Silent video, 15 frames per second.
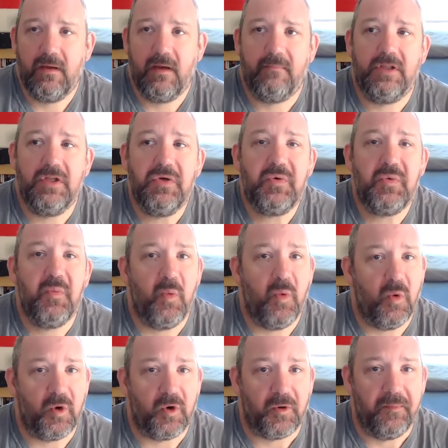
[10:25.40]

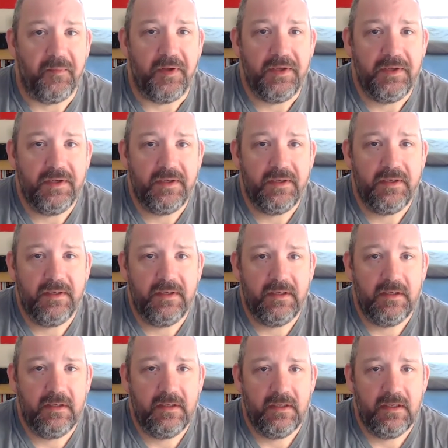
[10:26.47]
lukewarm
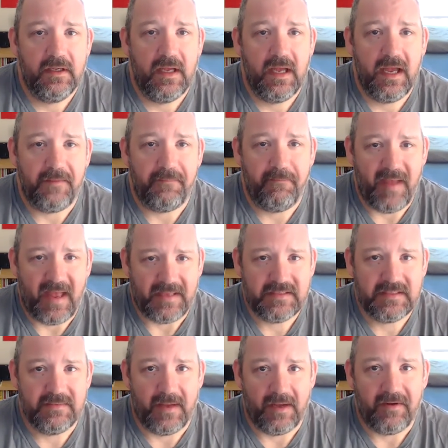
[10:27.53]
at
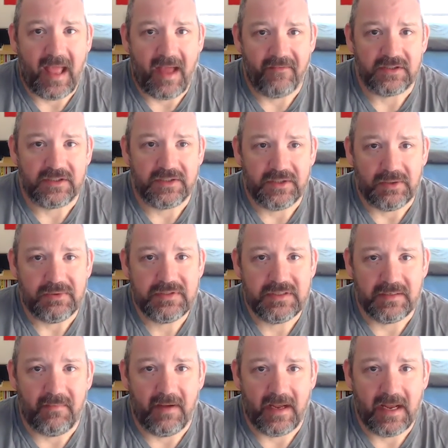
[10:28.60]
best about having a ghost
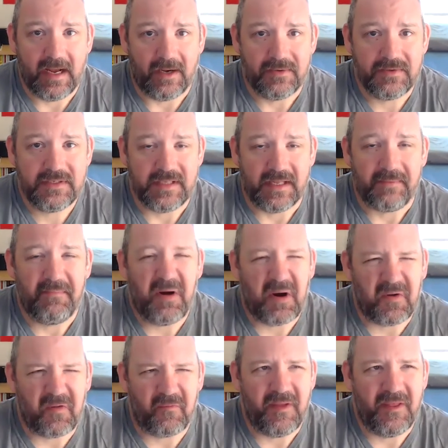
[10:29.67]
in my house. Like,
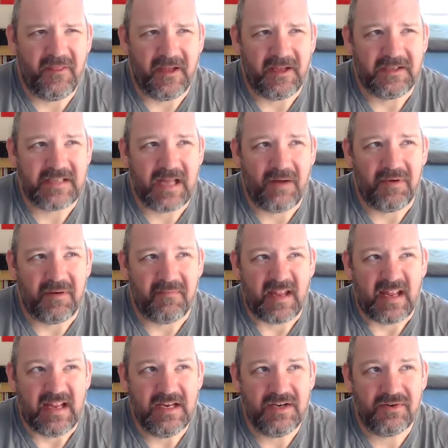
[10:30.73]
part of me thinks that would
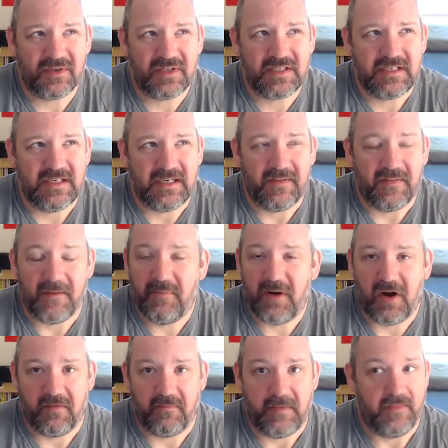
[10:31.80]
be interesting, and then
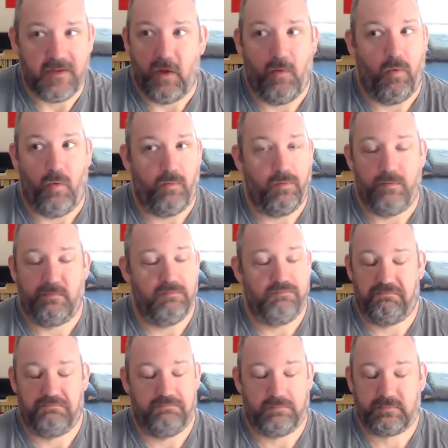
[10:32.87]
part of me thinks, oh,
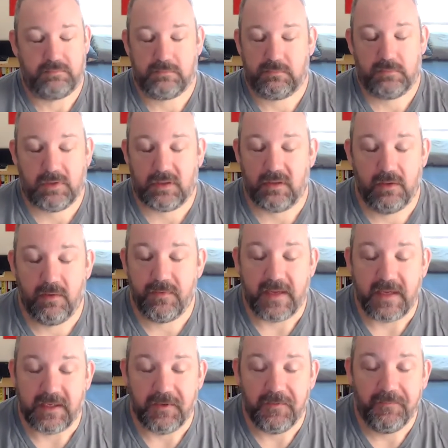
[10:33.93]
no,
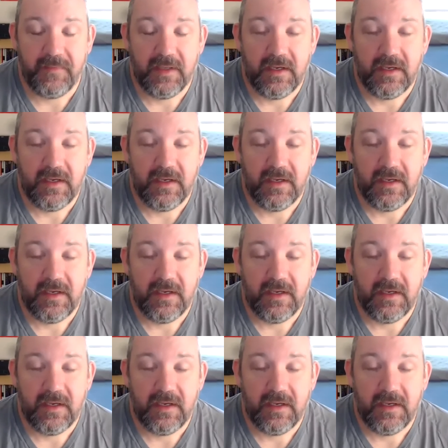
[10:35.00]
thank you.